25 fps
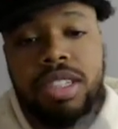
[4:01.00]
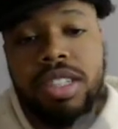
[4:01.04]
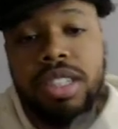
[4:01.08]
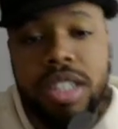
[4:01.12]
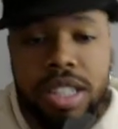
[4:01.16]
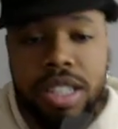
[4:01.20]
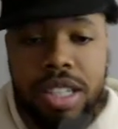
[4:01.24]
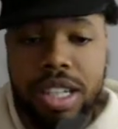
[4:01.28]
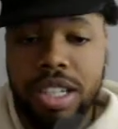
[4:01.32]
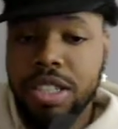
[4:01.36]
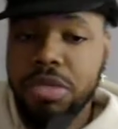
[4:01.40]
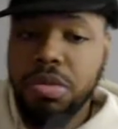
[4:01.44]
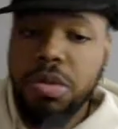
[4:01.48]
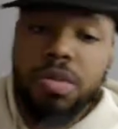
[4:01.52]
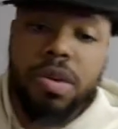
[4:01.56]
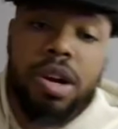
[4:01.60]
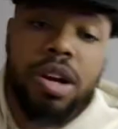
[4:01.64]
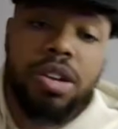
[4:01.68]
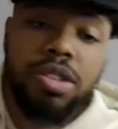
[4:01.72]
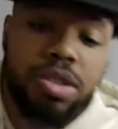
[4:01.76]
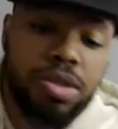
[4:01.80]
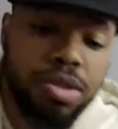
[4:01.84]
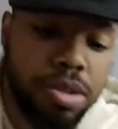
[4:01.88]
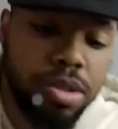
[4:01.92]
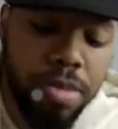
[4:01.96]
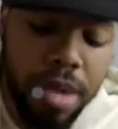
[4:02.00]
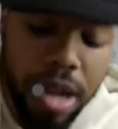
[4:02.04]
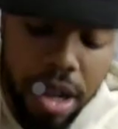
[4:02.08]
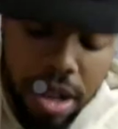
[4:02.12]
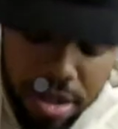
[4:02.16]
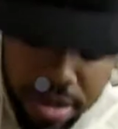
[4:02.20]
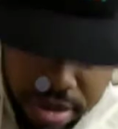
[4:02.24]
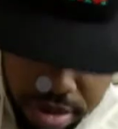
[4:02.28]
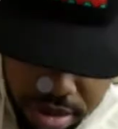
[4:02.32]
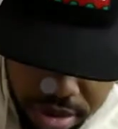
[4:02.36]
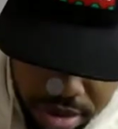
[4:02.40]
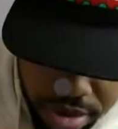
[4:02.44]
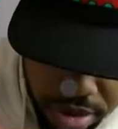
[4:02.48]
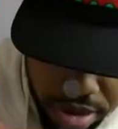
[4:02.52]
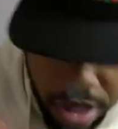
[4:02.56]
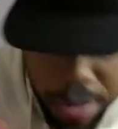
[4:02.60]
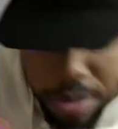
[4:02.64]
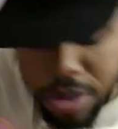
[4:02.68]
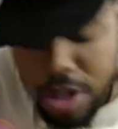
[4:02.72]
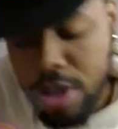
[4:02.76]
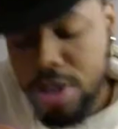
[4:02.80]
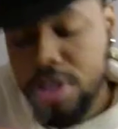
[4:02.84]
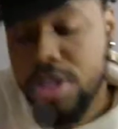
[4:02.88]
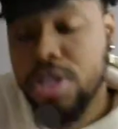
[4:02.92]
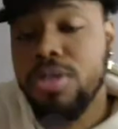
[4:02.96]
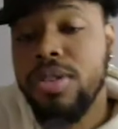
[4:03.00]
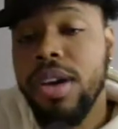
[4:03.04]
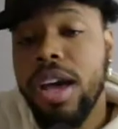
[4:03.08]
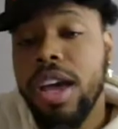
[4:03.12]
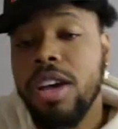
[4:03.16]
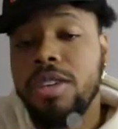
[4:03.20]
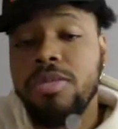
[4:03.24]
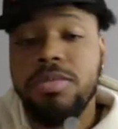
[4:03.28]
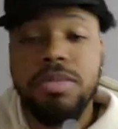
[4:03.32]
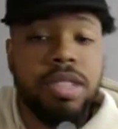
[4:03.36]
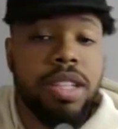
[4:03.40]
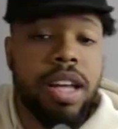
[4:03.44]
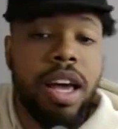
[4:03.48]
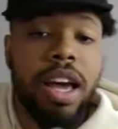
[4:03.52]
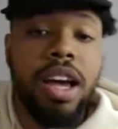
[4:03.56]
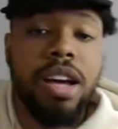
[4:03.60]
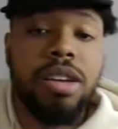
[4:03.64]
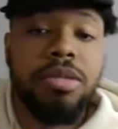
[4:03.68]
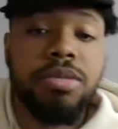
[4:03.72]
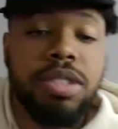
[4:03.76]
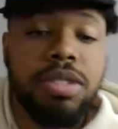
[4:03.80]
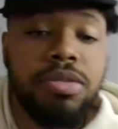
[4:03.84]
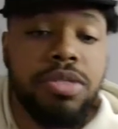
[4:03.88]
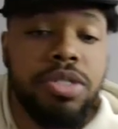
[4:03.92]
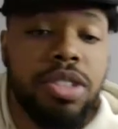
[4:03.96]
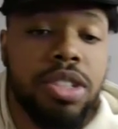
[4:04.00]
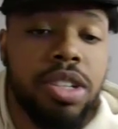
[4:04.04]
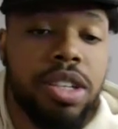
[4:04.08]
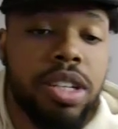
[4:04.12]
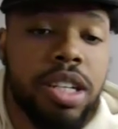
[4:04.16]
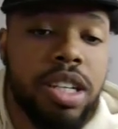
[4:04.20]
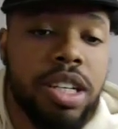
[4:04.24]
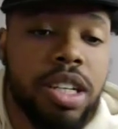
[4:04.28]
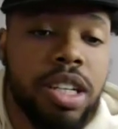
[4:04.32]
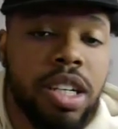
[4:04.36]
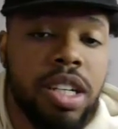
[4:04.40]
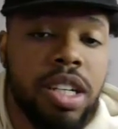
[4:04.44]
Let's see what round two is about. Let me know too, A Ms, A Ms, if you're still here.